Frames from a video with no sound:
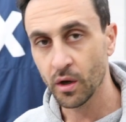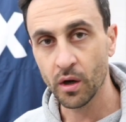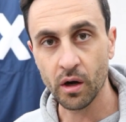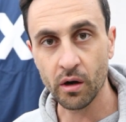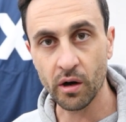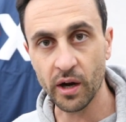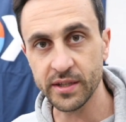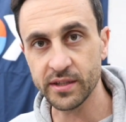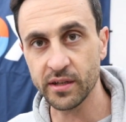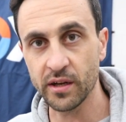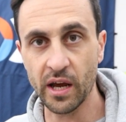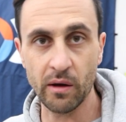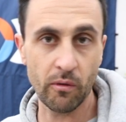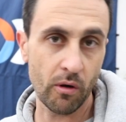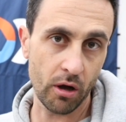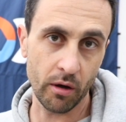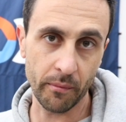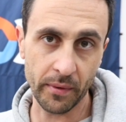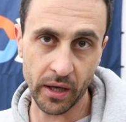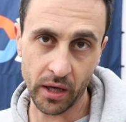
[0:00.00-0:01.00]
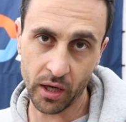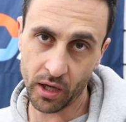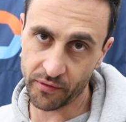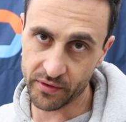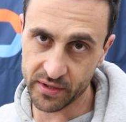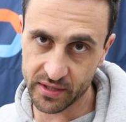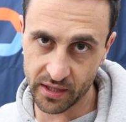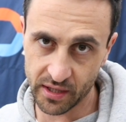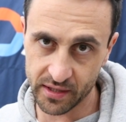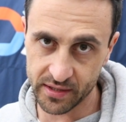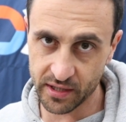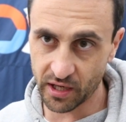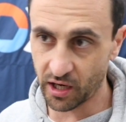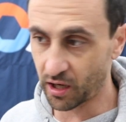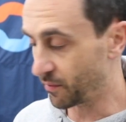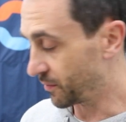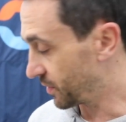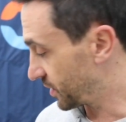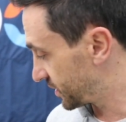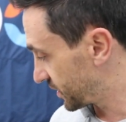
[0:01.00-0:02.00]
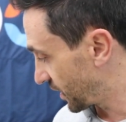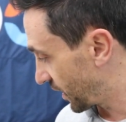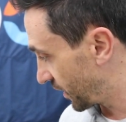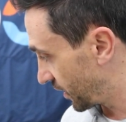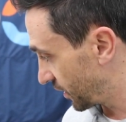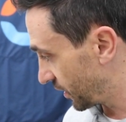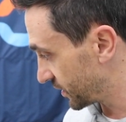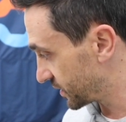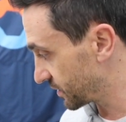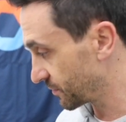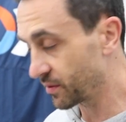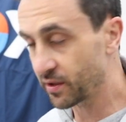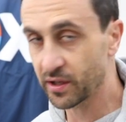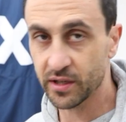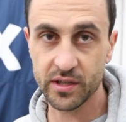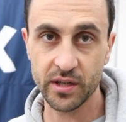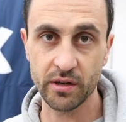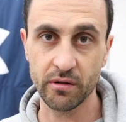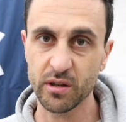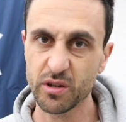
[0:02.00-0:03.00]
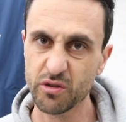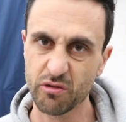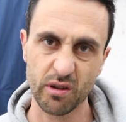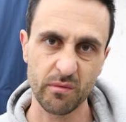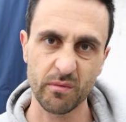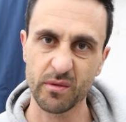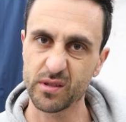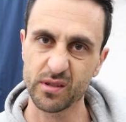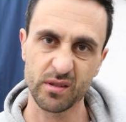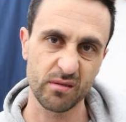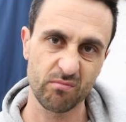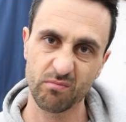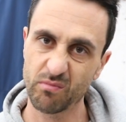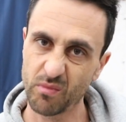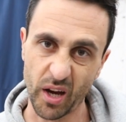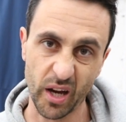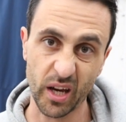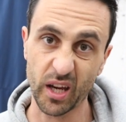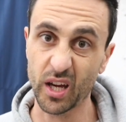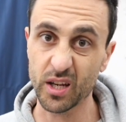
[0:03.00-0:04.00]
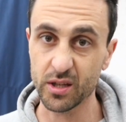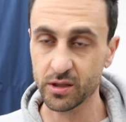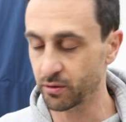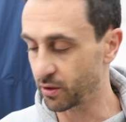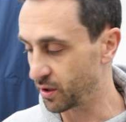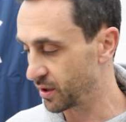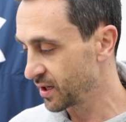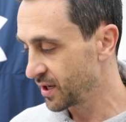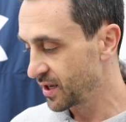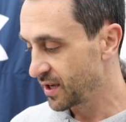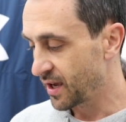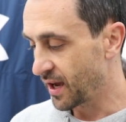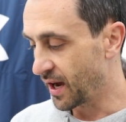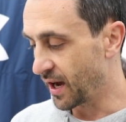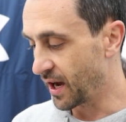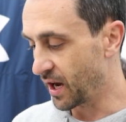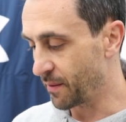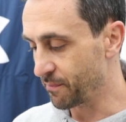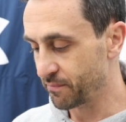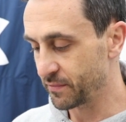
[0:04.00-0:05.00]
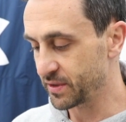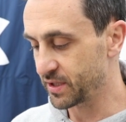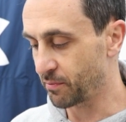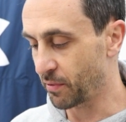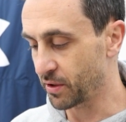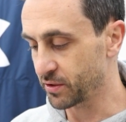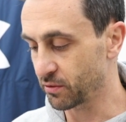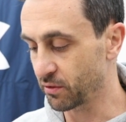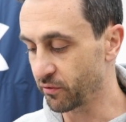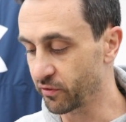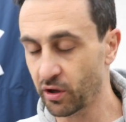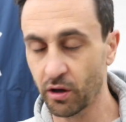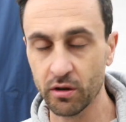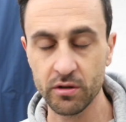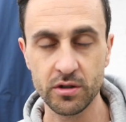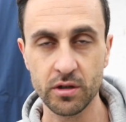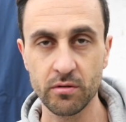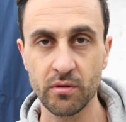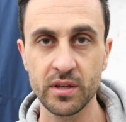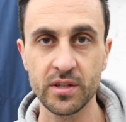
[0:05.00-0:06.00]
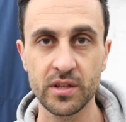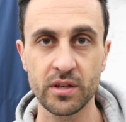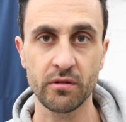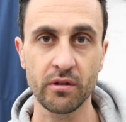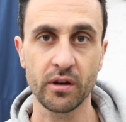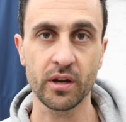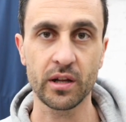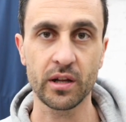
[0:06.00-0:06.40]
All right, so now while I'm here, got the seats out, I'm going to start hitting some of the interior trim because I can get to it. This is my sort of go-to interior